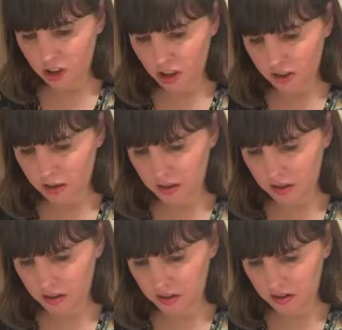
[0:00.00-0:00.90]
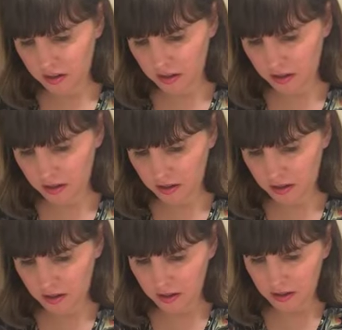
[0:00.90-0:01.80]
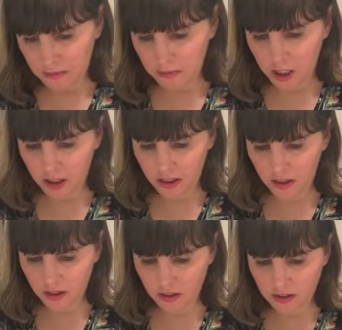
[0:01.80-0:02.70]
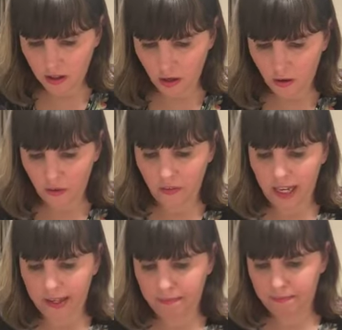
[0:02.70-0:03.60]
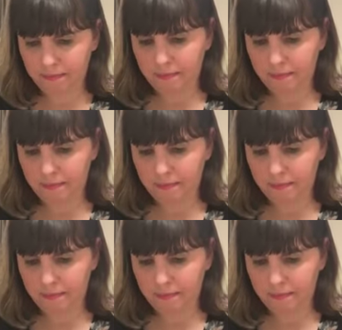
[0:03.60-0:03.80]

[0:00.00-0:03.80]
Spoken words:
And just put those over